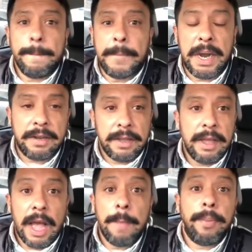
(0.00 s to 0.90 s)
But
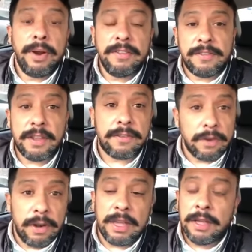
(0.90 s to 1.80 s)
I'm putting
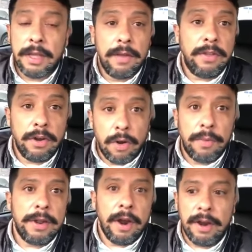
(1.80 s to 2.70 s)
6:30, you know,
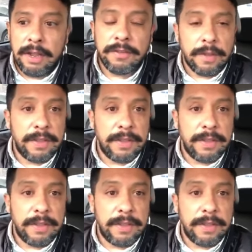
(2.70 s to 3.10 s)
regardless of a